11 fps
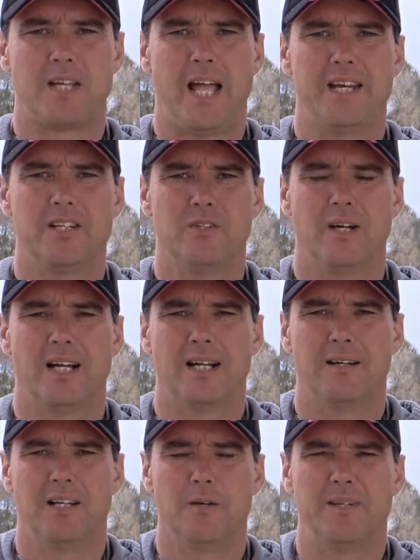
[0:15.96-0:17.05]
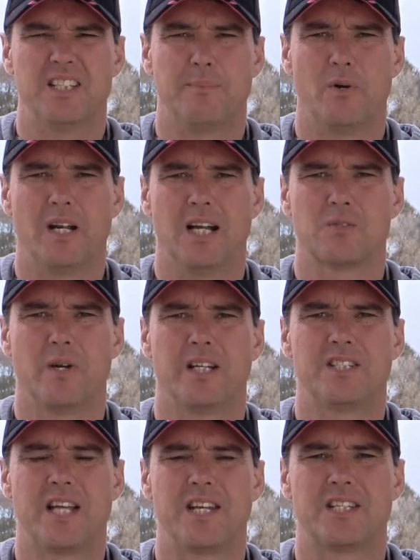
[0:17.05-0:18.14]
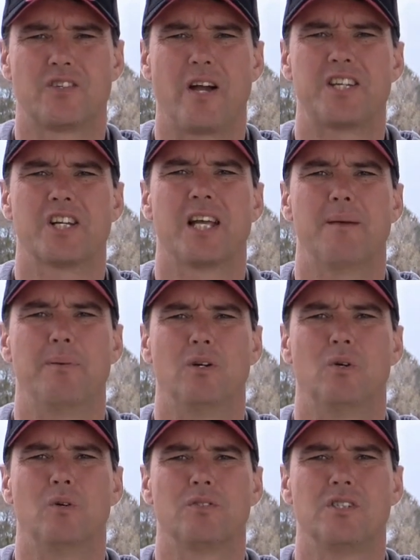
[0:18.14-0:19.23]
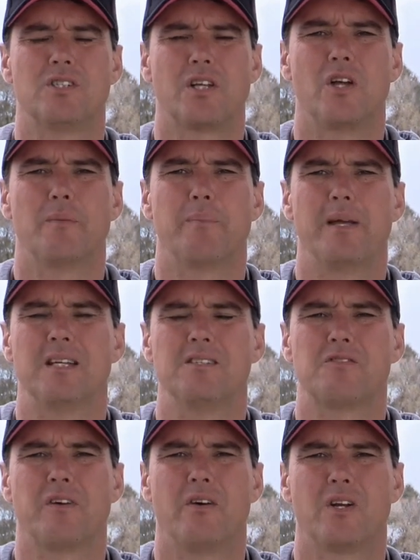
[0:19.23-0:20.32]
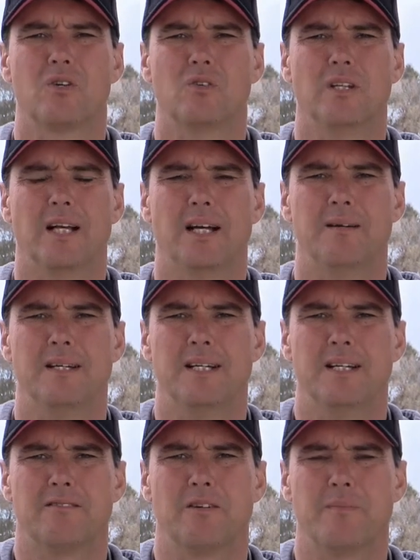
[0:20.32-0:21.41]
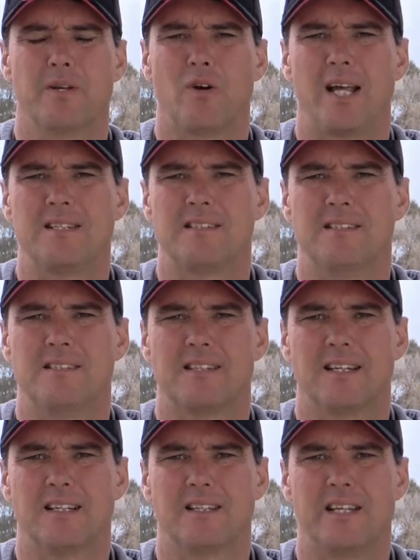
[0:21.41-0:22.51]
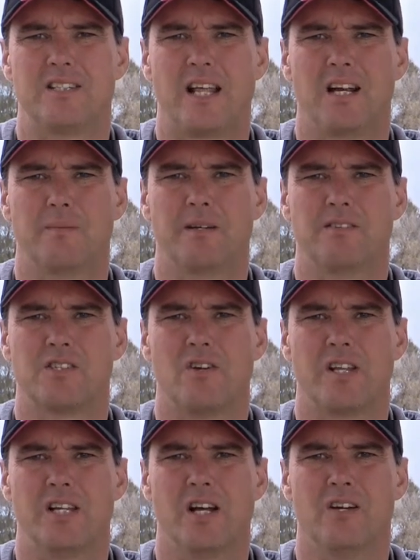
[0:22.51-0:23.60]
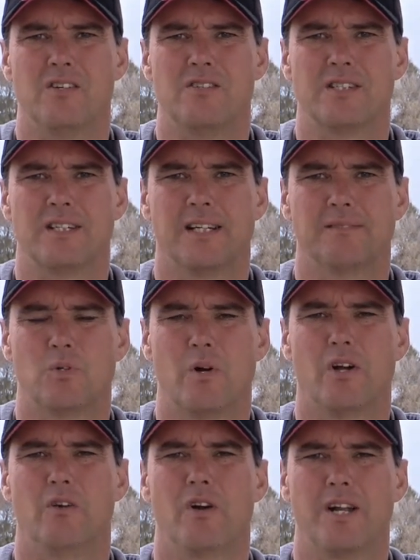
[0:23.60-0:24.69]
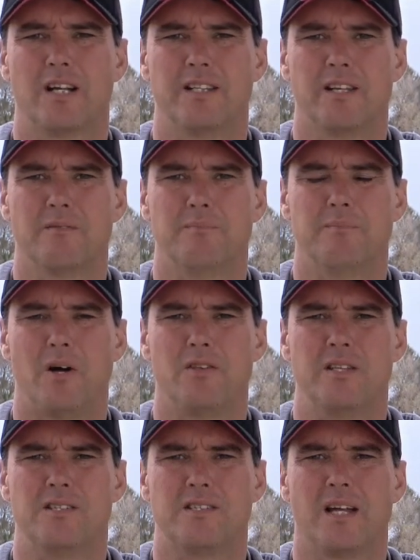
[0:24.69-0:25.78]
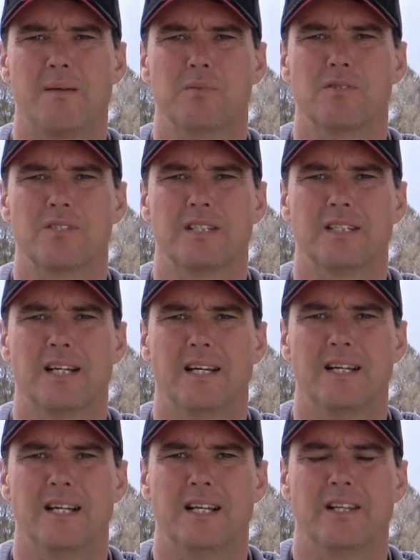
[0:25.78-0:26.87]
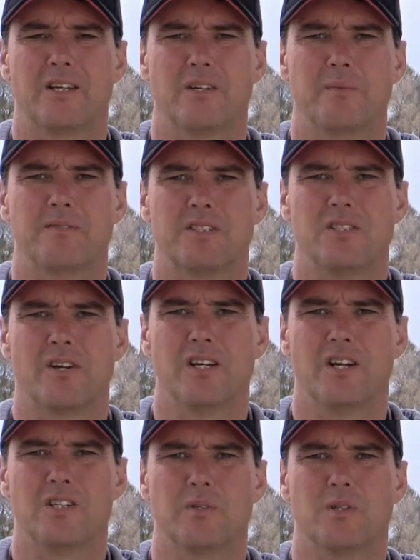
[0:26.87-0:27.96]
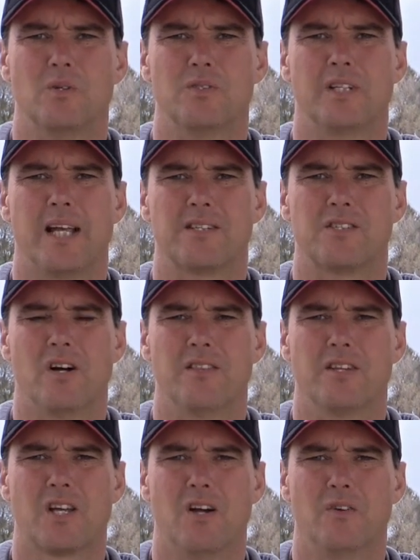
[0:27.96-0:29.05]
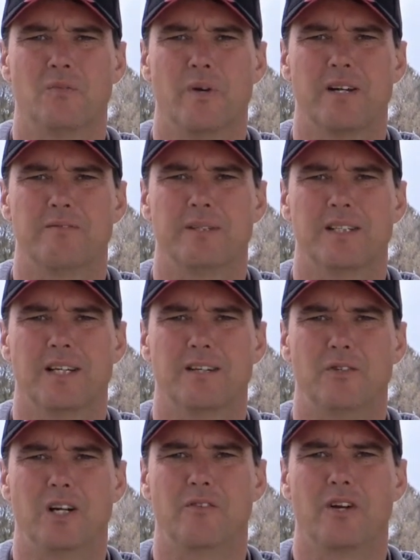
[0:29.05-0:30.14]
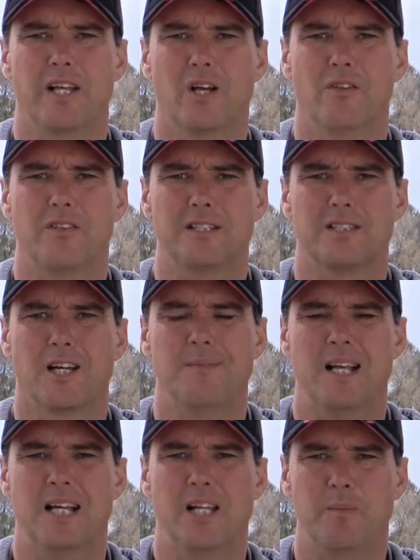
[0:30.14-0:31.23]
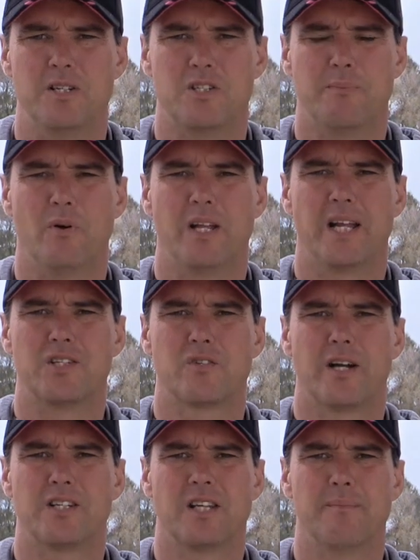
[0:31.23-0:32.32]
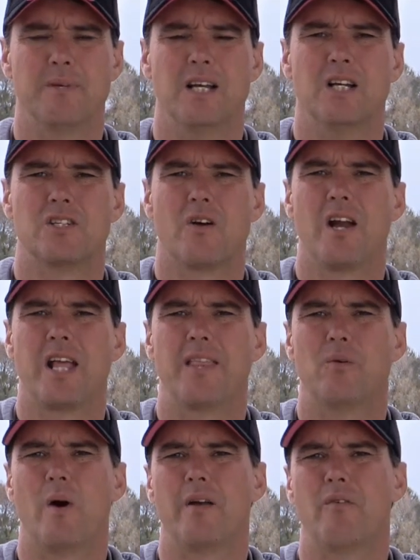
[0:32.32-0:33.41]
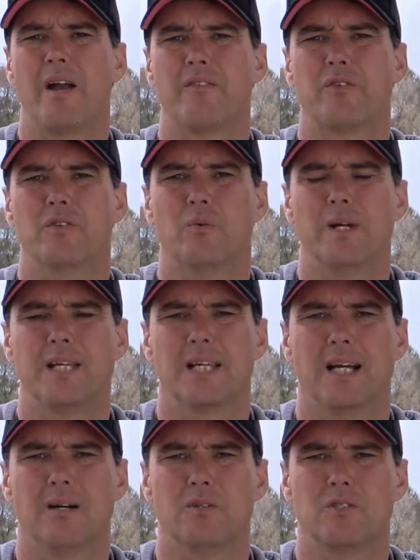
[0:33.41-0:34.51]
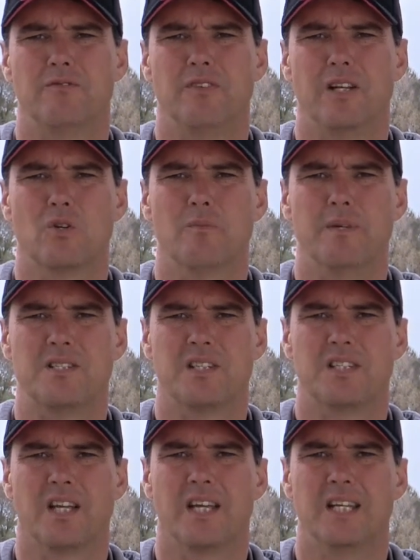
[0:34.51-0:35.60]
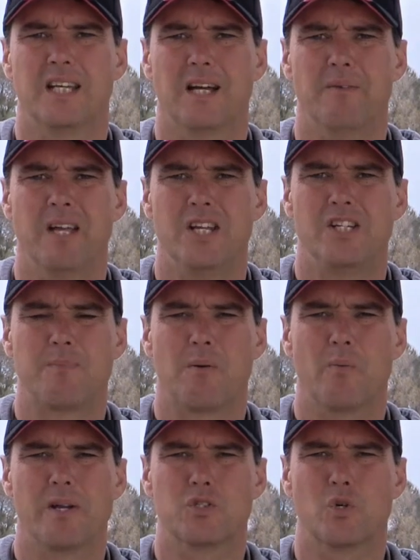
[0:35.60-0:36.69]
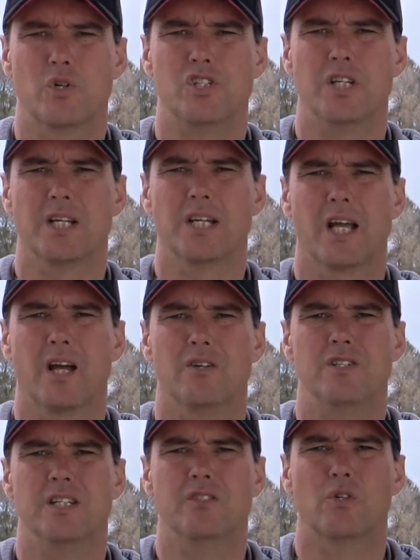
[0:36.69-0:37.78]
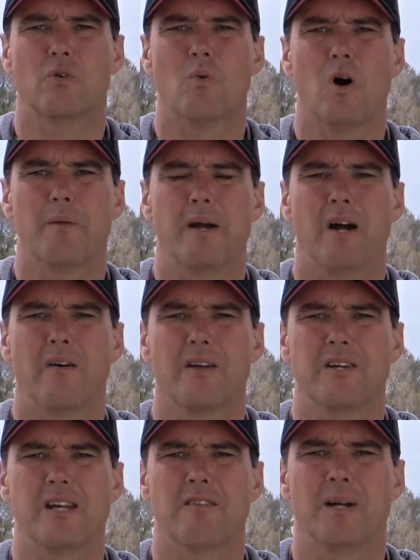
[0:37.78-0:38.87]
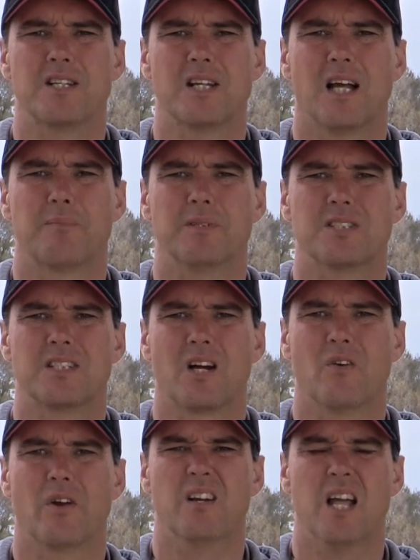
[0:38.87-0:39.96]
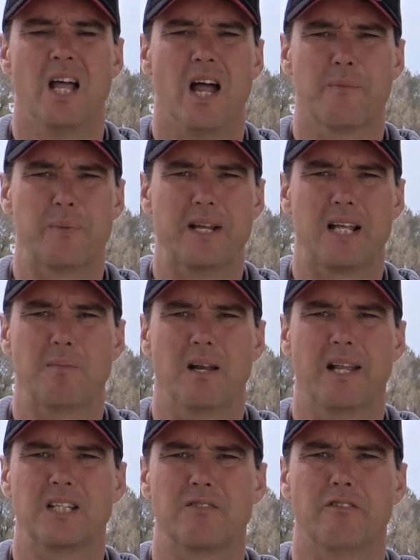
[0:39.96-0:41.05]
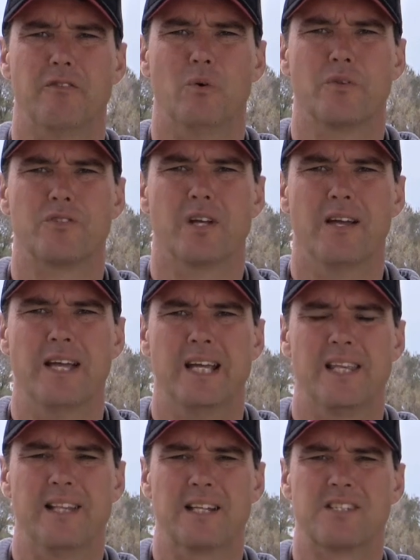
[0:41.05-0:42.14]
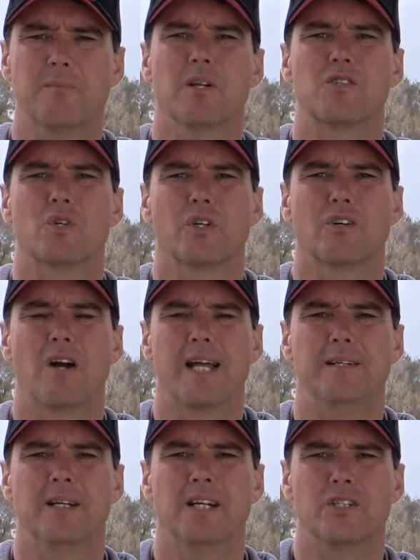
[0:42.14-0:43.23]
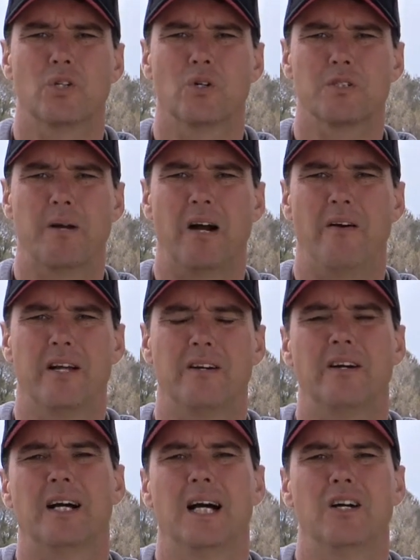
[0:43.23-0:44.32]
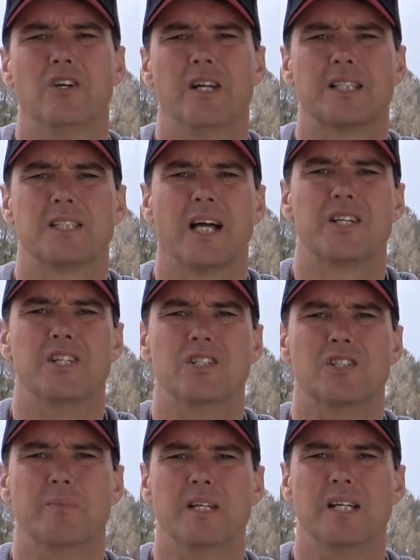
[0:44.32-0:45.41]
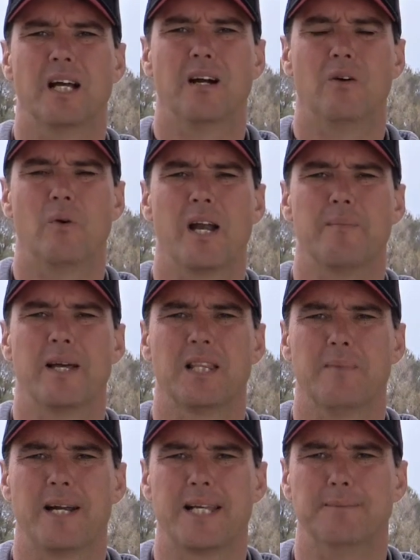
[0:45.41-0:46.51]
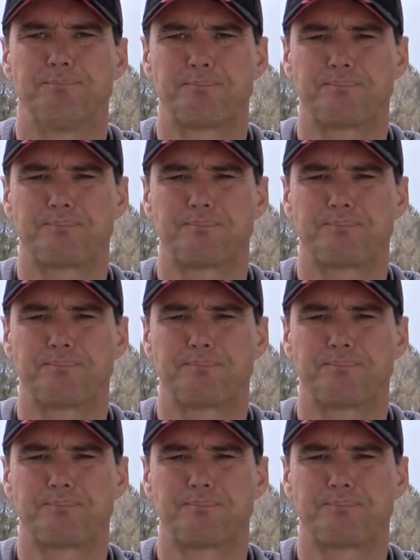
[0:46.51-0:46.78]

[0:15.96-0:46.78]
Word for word: had to uh, a little bit disappointing last week. Just had to scratch a couple of horses. So your pink and spherical uh, from their races, uh, they just had a little bit of a snotty nose, and uh, quite ironically, they're both in stables, and uh, they got a bit of a snotty nose where the horses outside in the cold and wet have been uh, really, really healthy. So a little bit disappointing. Had to scratch them. So I only had the one runner through the week. Uh, was a filly called Miss Satine. Um, she probably went as good as she can go. She drew a wide barrier and didn't have much luck, but stuck on and only beat a couple of lengths for fourth. So in that similar sort of grade, draws a barrier. her next start, she should be around a about the money.